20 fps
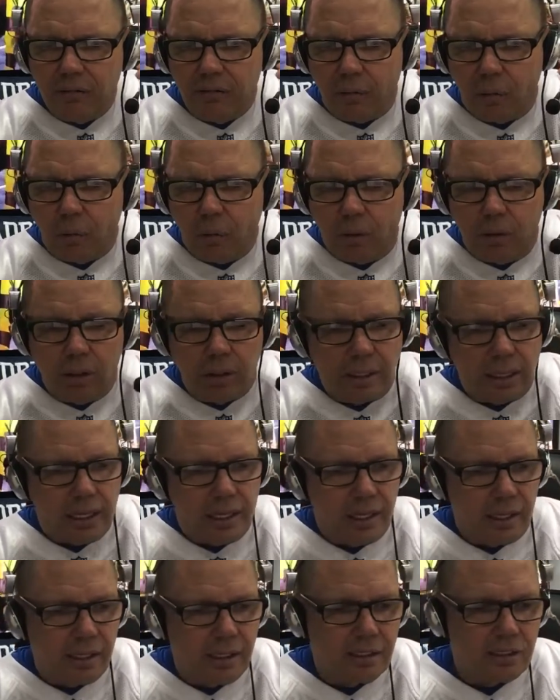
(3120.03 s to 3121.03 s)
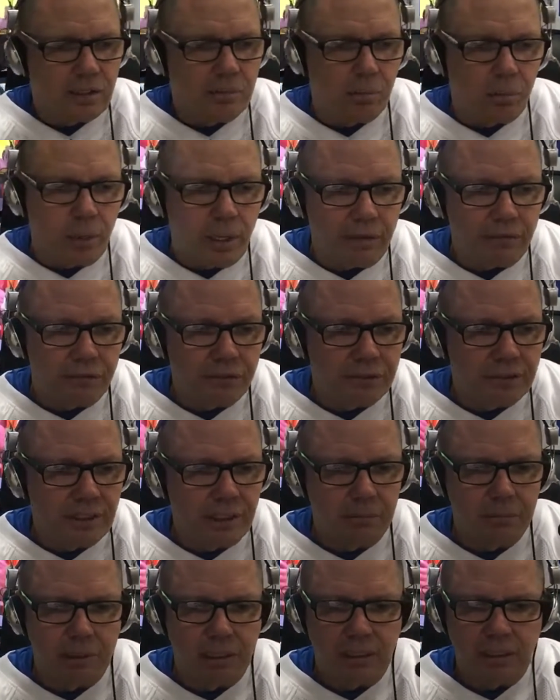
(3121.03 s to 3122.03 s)
work. I got to get some breakfast in
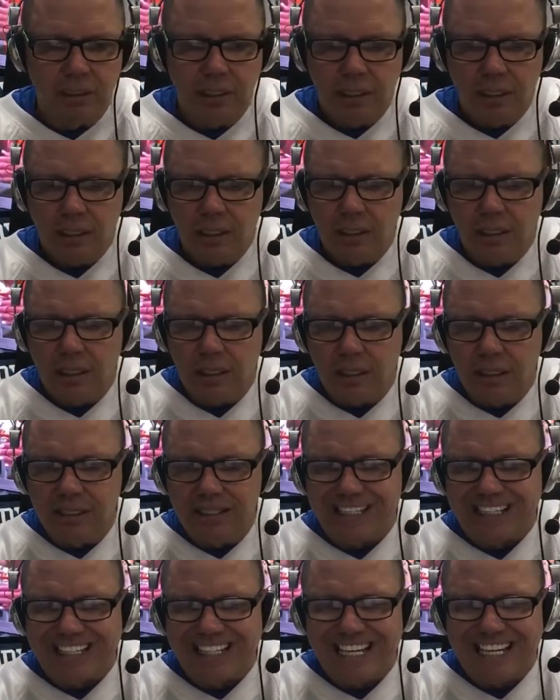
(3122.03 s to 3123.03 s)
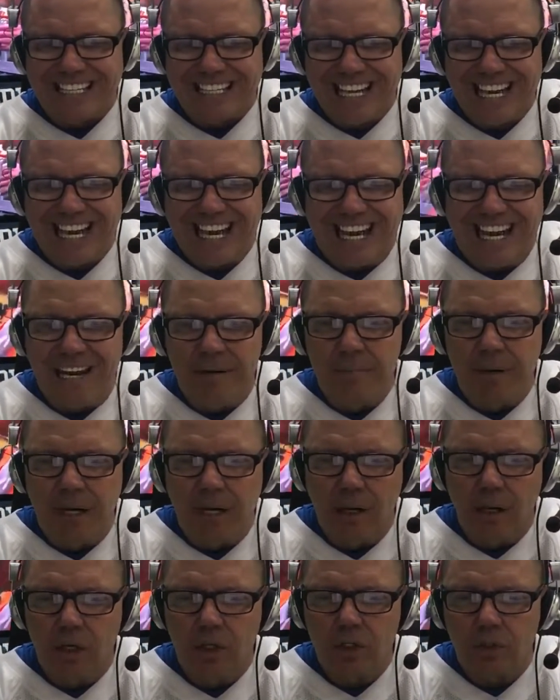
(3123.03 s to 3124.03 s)
me. It is 6 a.m.
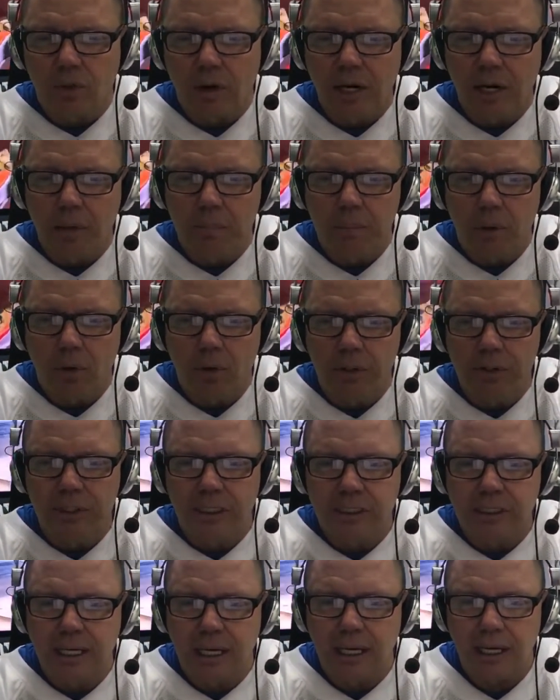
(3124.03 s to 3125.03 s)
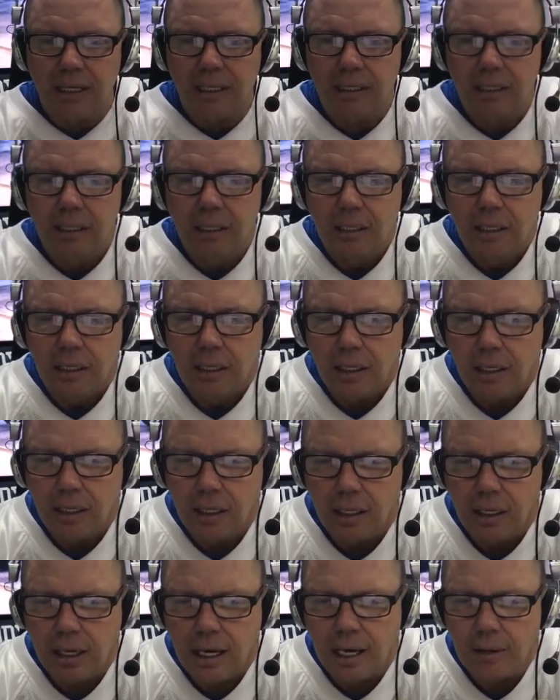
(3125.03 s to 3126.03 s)
here, straight up on the dot.
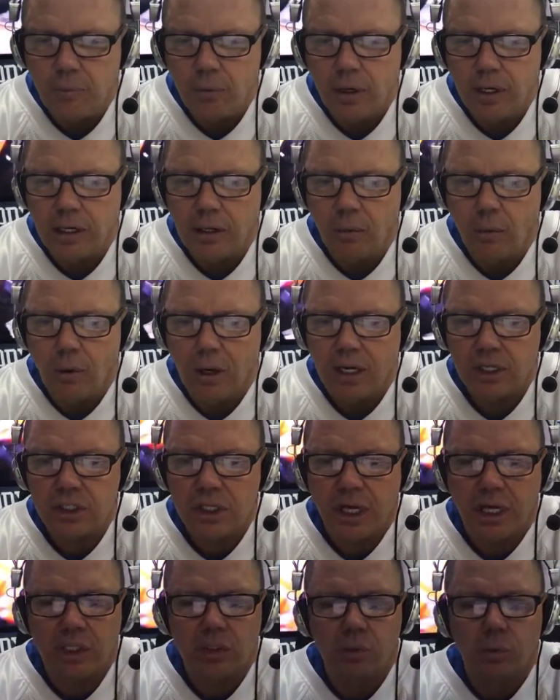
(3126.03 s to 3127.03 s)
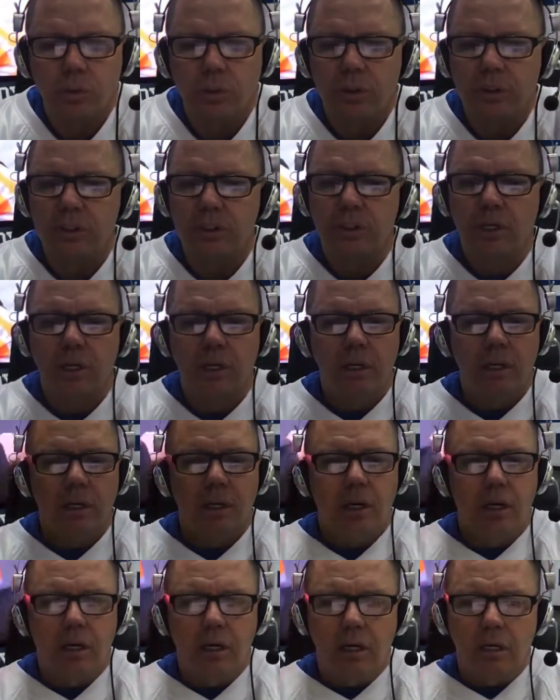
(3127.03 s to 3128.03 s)
I'm ready to watch X Woods.
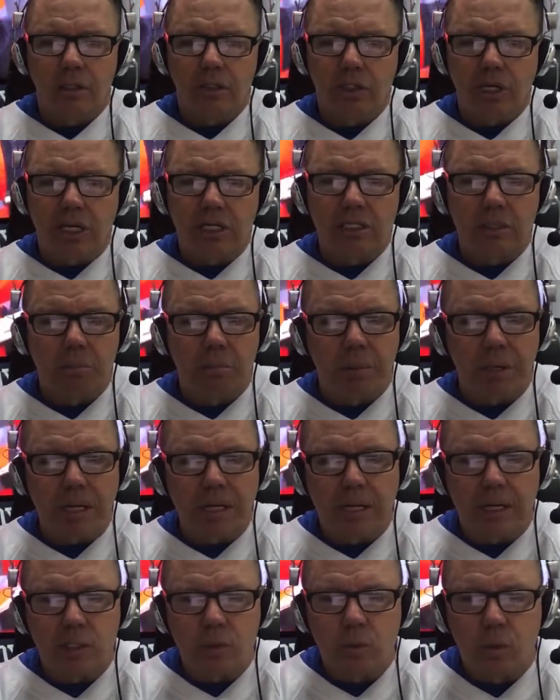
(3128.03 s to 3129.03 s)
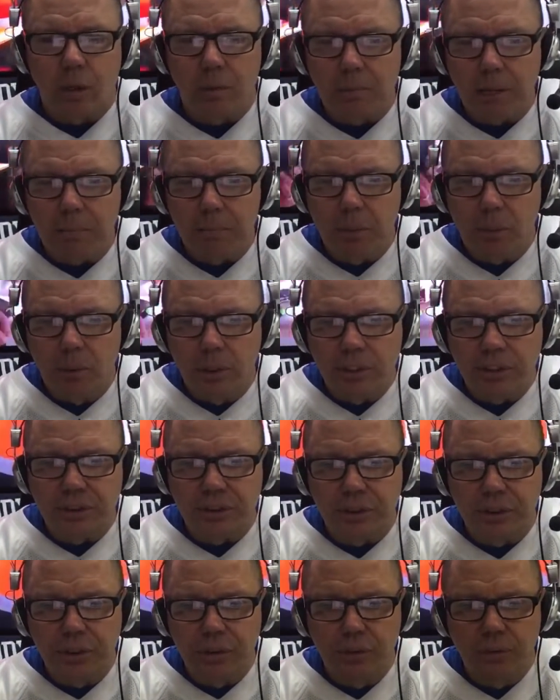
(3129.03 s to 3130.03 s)
Jason P., that's one of my boys
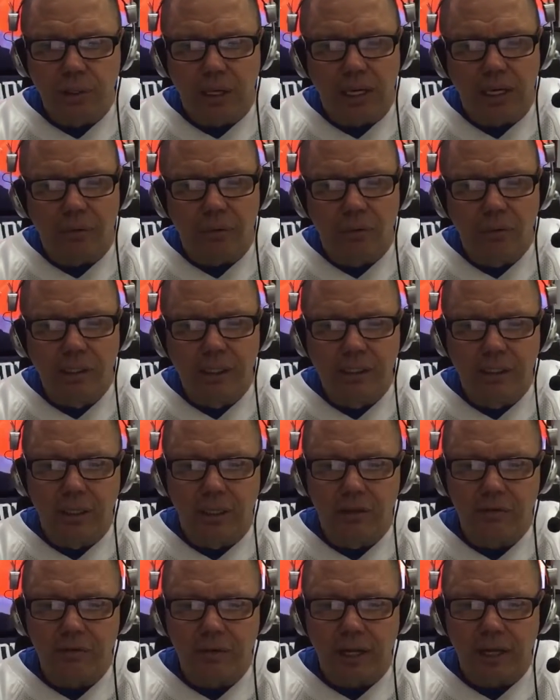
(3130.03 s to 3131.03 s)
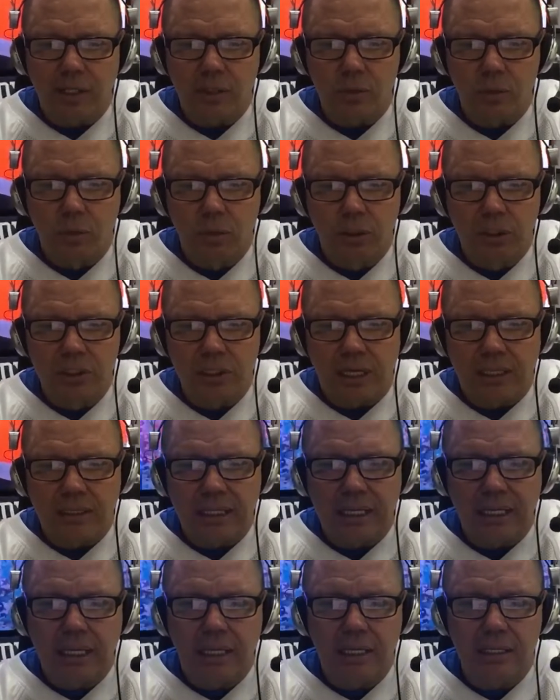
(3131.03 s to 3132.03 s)
too. I really love X Woods. I
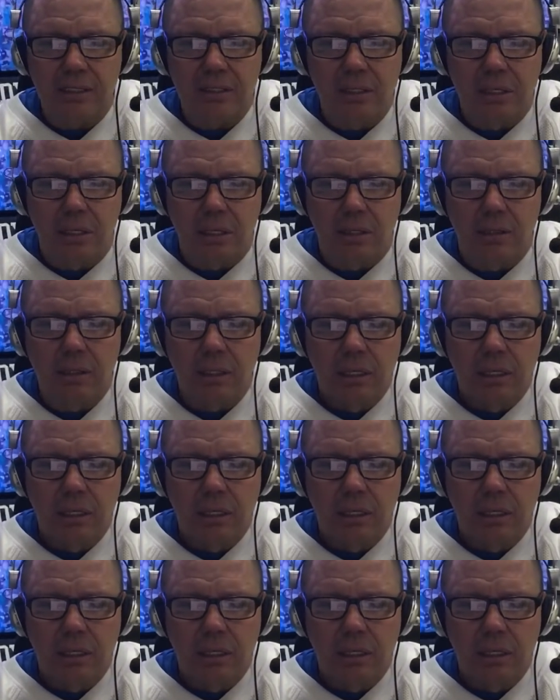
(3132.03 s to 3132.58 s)
think he's going to...